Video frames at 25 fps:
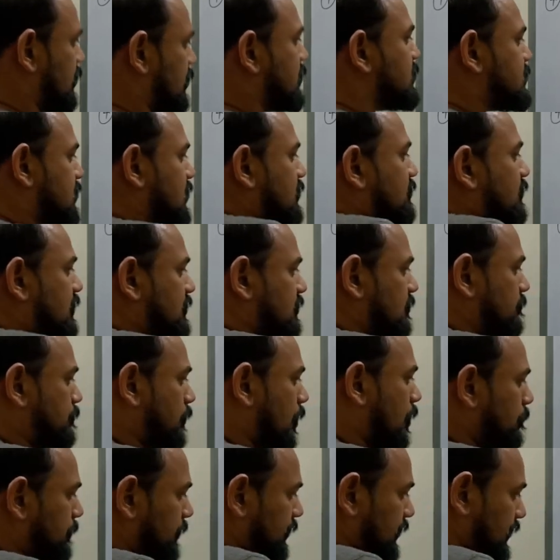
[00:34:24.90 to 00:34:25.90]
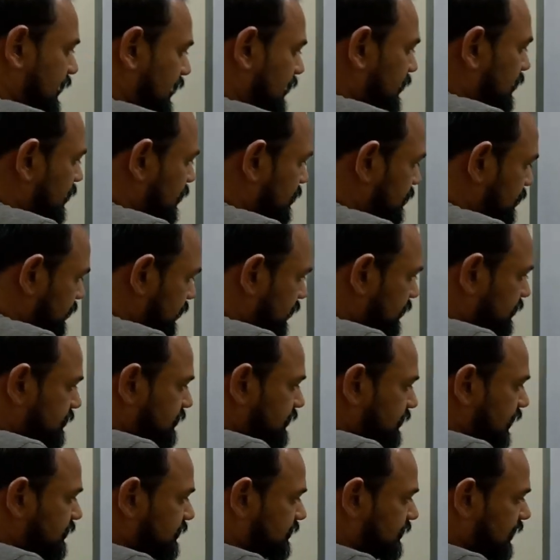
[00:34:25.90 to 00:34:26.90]
integrate it properly in
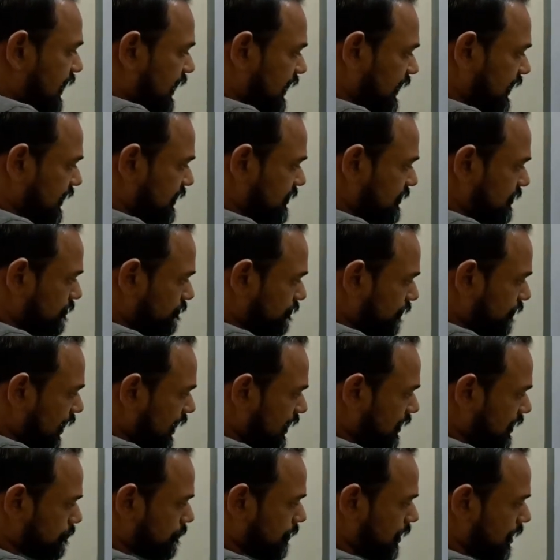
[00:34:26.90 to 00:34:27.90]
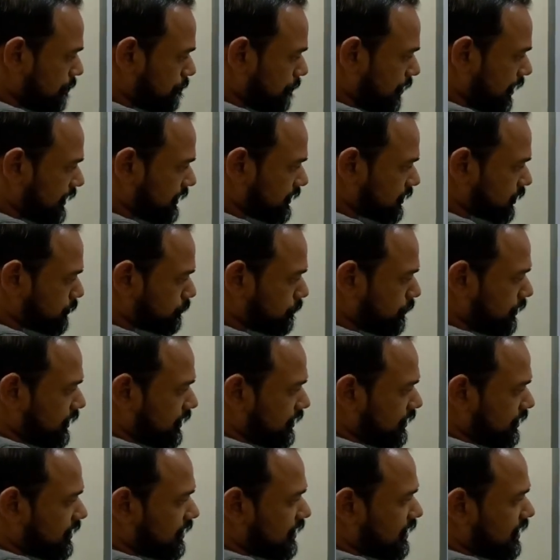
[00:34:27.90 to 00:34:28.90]
the sense that I can divide by minus
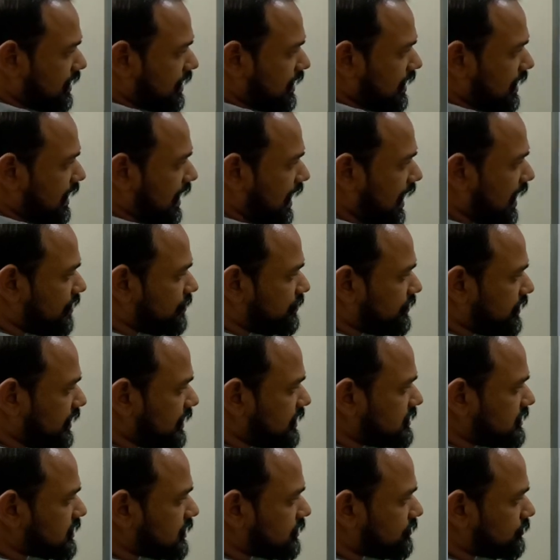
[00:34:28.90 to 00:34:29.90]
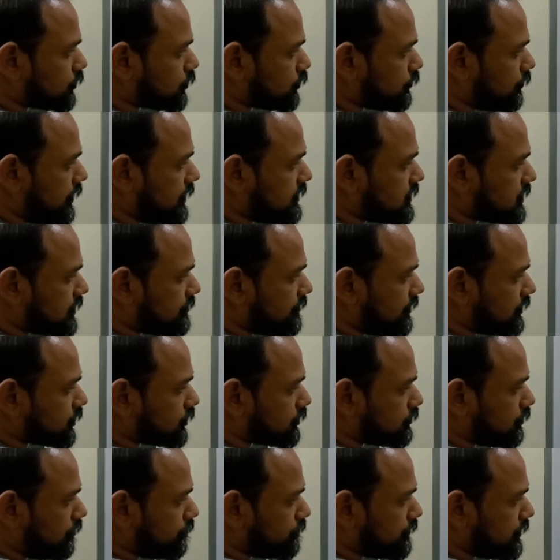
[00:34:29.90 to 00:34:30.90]
b, and the
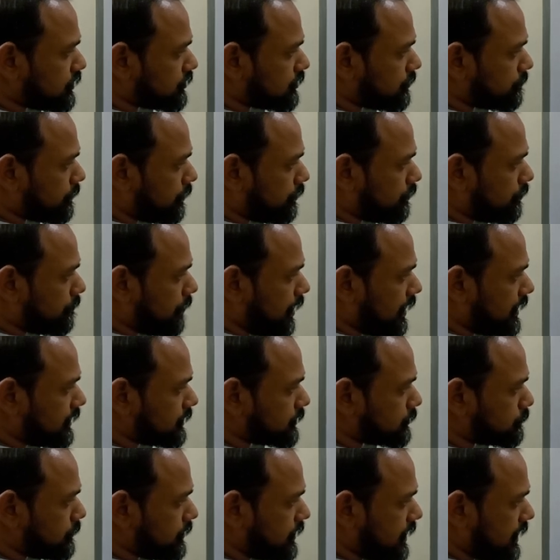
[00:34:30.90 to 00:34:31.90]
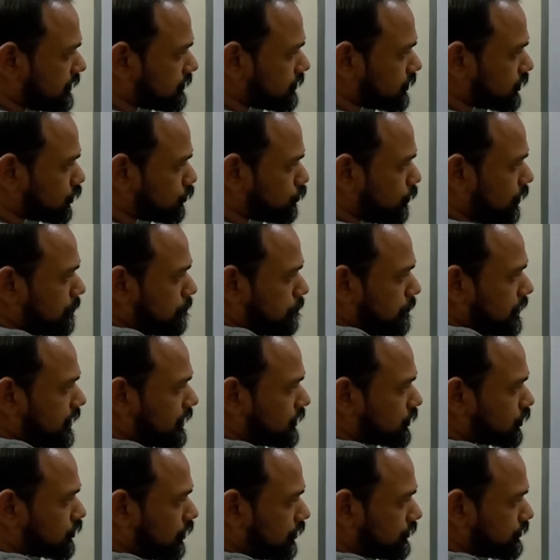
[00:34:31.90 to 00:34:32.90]
integration of e to the power minus bx is when
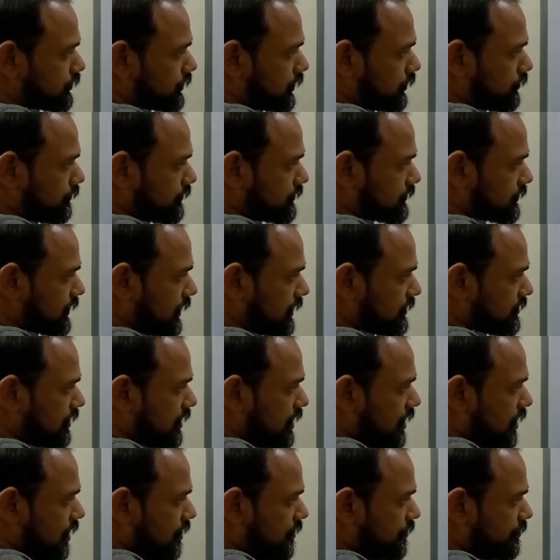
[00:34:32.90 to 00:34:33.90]
b is not 0, is that